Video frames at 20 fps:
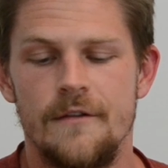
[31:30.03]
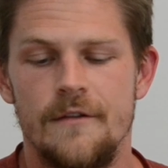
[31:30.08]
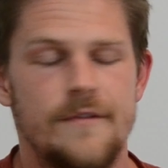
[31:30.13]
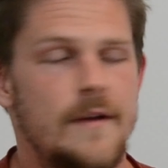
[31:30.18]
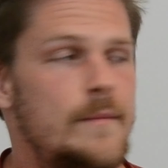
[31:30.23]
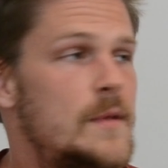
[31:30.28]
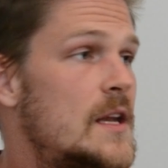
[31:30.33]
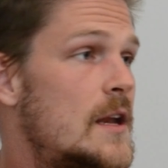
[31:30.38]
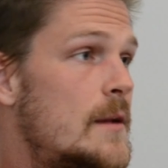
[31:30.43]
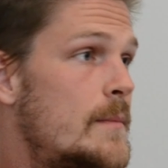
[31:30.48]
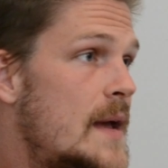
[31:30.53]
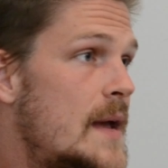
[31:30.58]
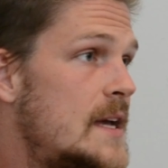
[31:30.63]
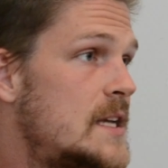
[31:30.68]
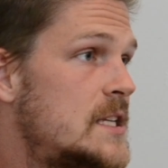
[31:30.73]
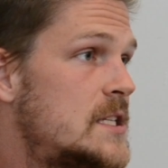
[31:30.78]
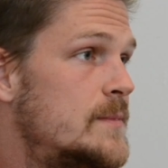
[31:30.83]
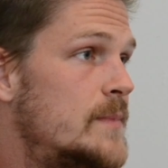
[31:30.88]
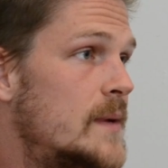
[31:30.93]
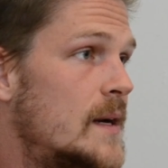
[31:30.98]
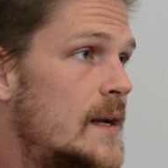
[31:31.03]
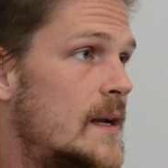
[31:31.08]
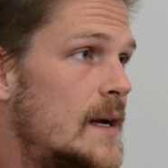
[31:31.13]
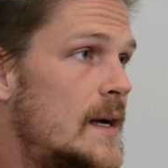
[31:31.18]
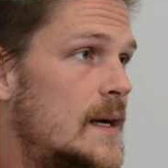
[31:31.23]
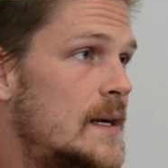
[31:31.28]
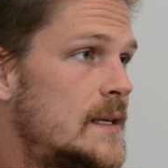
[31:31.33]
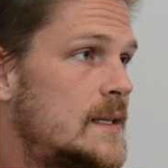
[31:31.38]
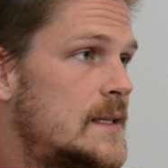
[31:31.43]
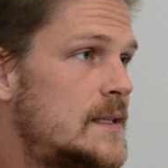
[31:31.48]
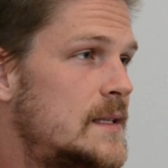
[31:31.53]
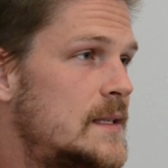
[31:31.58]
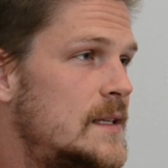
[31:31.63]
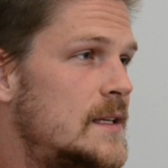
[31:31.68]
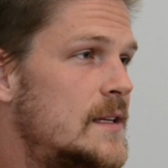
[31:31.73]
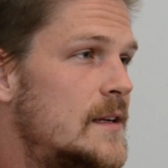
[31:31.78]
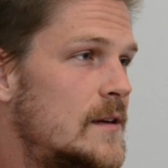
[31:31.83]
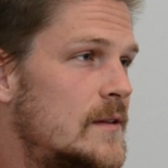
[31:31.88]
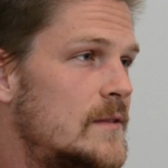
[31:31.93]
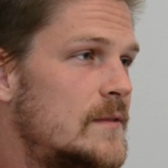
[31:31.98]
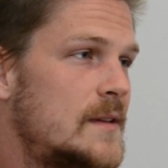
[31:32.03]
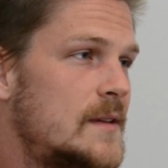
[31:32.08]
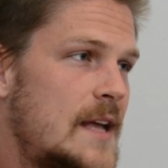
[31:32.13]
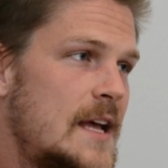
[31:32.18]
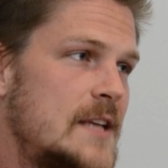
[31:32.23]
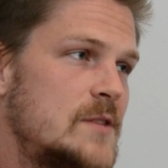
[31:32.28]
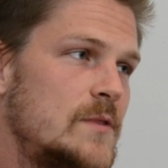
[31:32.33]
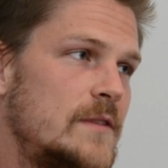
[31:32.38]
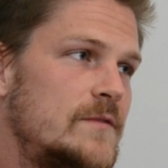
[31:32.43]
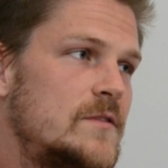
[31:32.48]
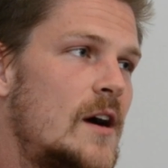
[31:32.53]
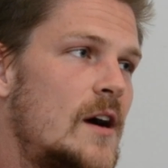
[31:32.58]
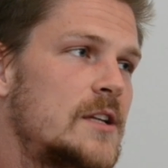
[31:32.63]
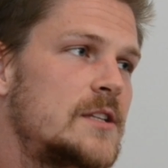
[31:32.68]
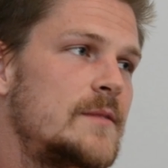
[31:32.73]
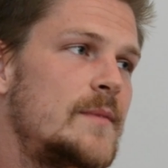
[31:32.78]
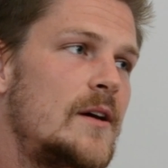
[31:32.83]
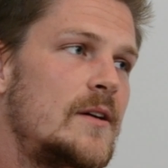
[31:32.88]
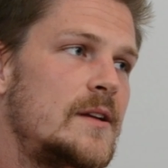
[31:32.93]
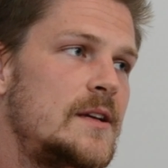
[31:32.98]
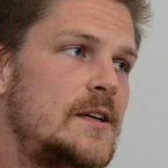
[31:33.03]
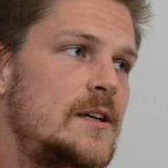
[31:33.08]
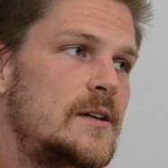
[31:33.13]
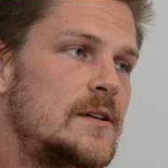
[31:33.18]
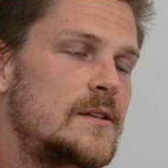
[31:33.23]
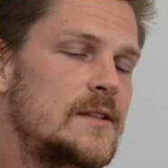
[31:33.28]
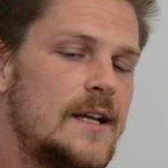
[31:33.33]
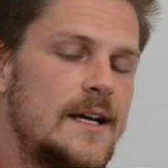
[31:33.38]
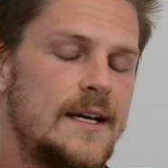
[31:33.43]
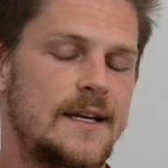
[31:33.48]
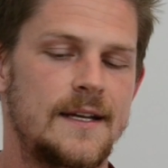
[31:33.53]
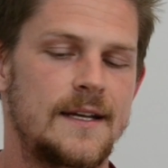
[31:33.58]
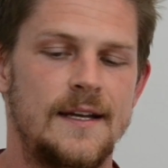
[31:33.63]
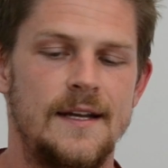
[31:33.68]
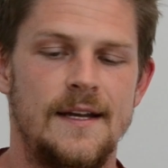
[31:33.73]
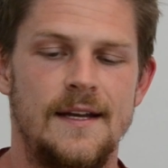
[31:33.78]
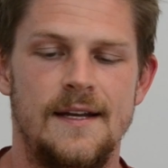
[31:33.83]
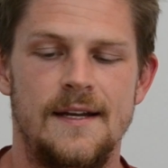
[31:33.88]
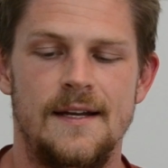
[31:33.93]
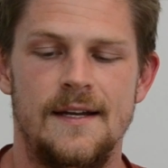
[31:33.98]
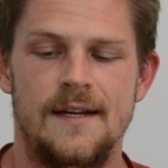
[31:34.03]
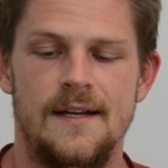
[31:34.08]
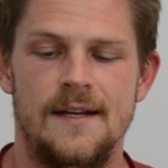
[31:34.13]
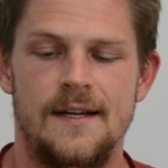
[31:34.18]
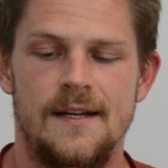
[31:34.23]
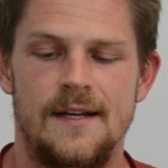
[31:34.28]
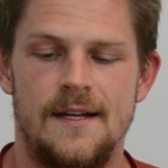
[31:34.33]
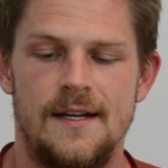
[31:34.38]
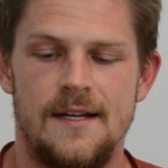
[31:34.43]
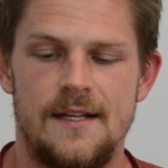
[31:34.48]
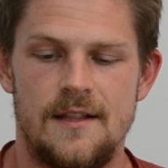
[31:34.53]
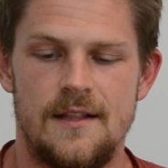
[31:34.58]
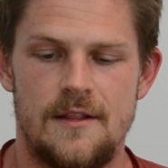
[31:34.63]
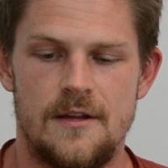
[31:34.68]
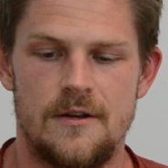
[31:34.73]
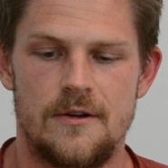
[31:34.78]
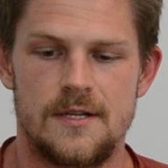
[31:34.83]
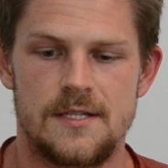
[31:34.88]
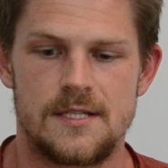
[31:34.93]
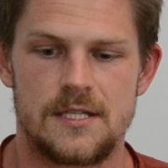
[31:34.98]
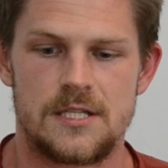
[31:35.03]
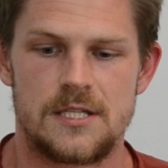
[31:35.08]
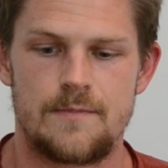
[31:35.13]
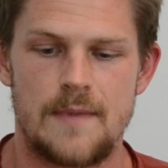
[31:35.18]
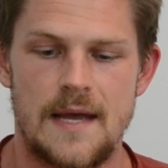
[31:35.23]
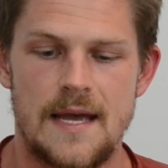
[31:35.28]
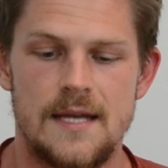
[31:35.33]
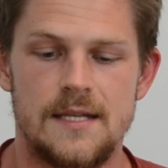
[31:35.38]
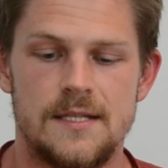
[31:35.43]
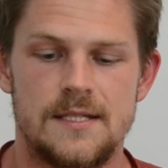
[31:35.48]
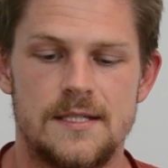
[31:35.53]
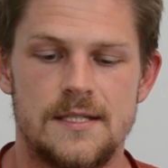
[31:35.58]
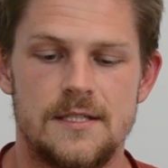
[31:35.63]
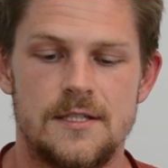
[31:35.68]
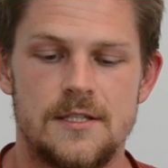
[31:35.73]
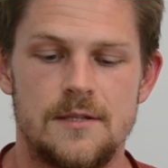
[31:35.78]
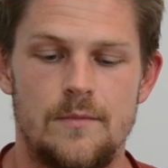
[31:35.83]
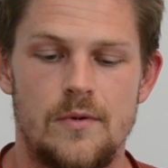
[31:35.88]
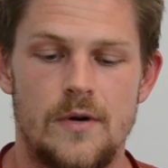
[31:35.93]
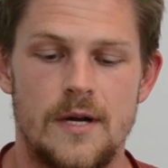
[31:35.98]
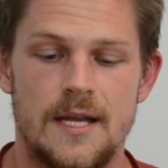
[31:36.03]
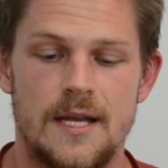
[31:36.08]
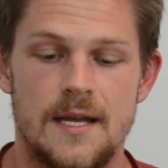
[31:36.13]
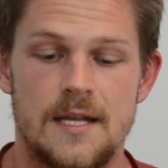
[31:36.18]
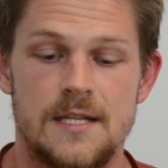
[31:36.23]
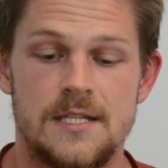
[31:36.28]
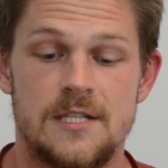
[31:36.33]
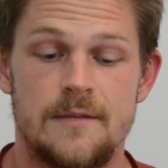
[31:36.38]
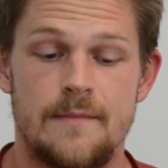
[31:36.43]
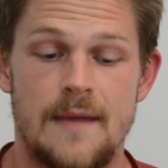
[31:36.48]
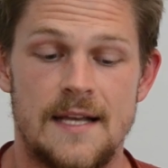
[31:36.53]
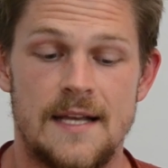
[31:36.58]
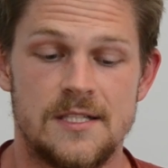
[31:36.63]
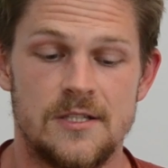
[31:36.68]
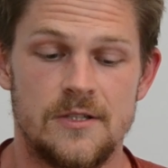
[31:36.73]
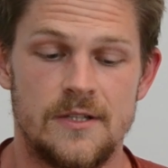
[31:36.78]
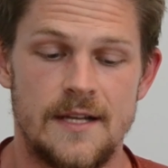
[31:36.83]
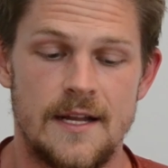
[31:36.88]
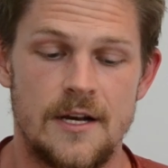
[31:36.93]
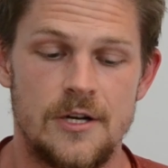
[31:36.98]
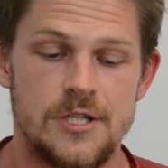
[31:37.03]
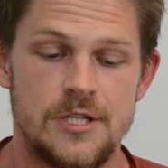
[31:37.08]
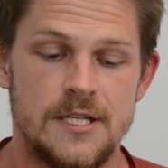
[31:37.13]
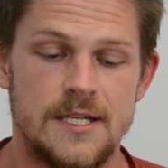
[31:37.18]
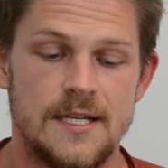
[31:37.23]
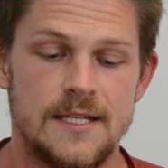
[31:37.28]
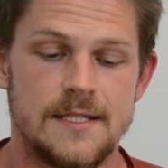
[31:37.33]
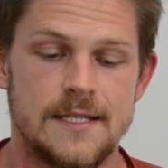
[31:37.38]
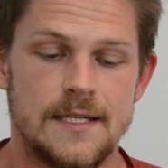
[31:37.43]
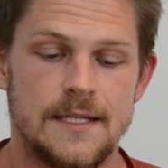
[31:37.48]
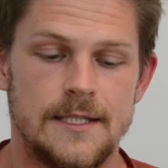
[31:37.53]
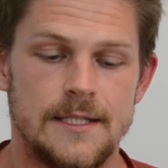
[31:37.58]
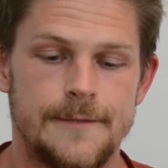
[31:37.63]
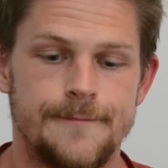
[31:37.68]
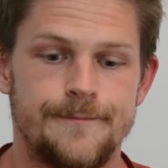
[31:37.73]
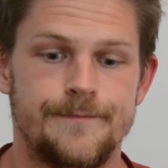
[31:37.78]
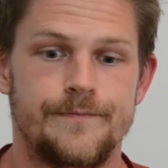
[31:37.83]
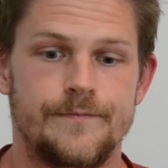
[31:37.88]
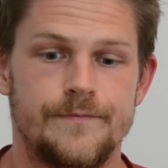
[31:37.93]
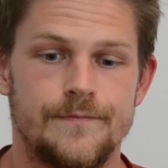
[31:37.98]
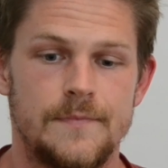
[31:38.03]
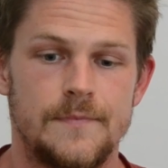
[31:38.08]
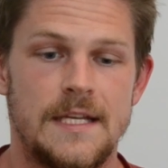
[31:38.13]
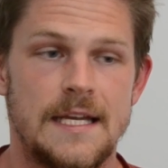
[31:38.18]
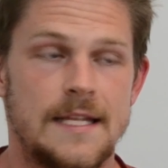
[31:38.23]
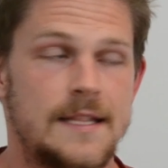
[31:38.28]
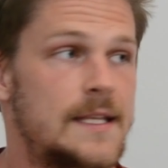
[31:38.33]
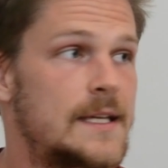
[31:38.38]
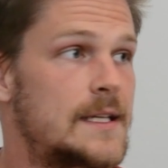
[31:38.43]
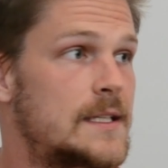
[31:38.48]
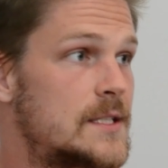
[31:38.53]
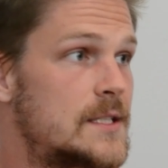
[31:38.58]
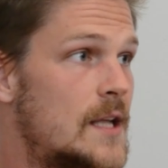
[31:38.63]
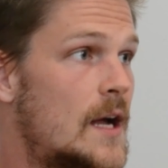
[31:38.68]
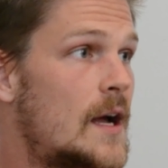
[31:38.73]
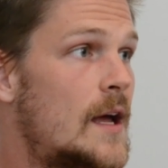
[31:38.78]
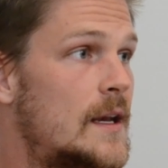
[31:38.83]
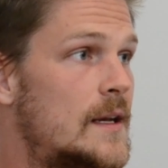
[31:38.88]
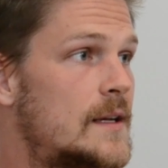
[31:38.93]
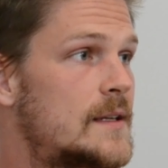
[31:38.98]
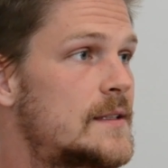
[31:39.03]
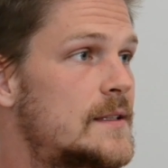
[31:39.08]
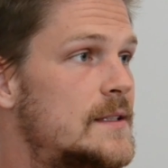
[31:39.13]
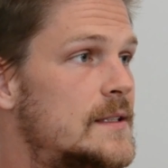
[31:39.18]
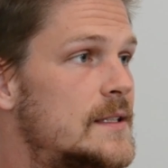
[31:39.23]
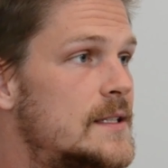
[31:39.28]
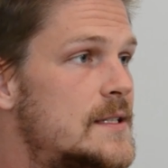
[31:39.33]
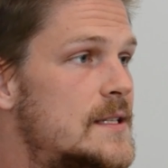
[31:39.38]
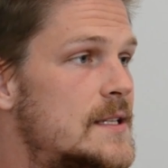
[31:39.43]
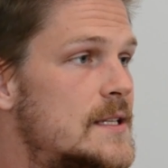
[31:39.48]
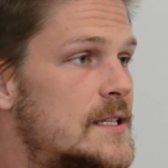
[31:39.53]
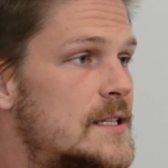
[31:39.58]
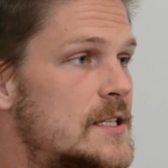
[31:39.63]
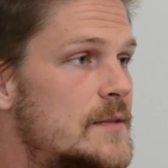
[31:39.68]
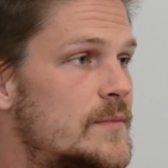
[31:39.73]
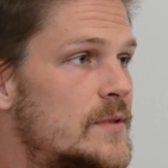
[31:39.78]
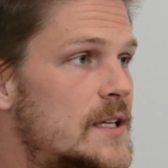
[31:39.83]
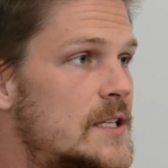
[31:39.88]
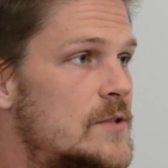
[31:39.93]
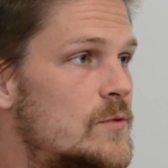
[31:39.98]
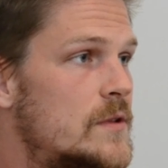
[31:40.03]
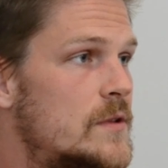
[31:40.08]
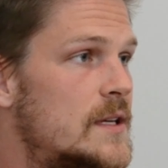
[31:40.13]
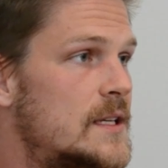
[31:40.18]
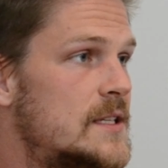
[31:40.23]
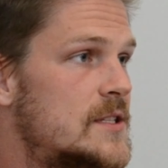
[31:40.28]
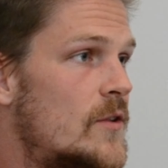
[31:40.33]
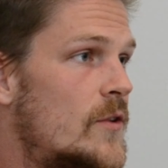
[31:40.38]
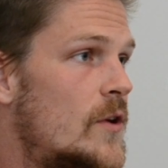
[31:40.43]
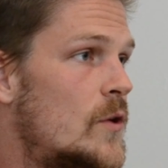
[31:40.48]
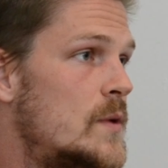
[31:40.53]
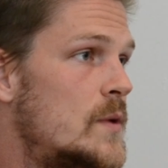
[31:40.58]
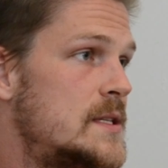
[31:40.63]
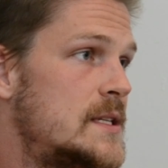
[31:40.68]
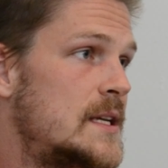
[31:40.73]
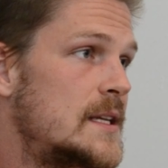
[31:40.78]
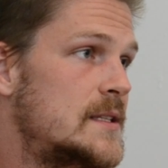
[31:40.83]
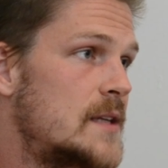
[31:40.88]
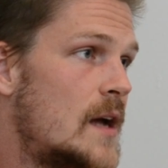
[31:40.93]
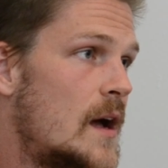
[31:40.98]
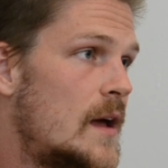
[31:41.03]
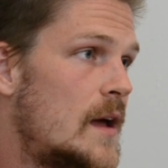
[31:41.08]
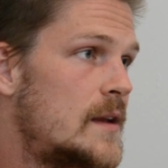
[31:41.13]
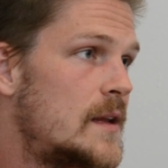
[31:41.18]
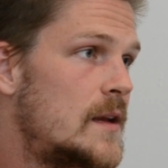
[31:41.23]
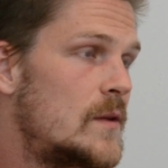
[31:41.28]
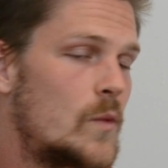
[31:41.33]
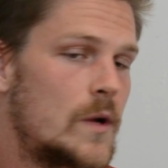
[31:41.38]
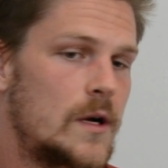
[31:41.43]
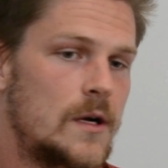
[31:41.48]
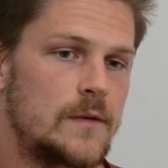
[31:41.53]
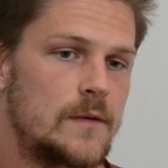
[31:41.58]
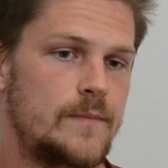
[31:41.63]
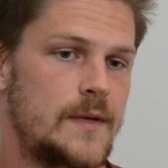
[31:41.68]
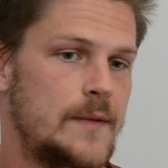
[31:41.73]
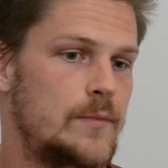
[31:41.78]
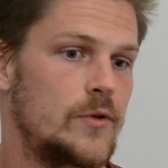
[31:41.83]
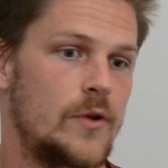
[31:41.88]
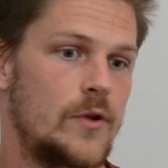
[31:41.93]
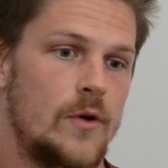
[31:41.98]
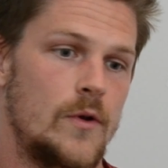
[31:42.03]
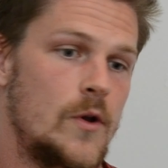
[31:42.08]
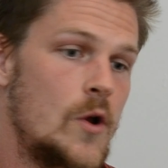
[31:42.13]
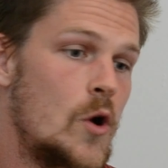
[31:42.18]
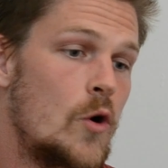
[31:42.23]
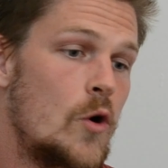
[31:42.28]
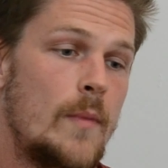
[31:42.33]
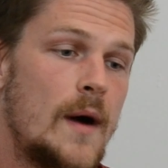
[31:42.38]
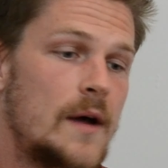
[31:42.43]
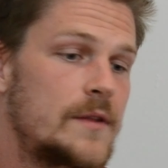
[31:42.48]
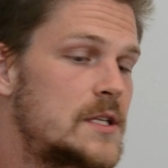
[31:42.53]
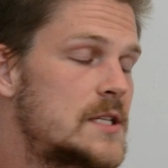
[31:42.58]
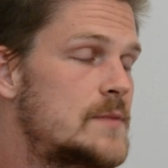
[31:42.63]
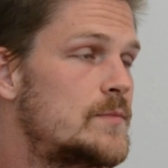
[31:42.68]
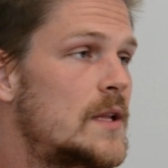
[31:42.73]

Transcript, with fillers: feminine base, but uh, you know, as we've talked about here, like there is a space to bring in some masculine energy and to get things done because mm-hmm. this is a place where things don't always get done and where people don't know about this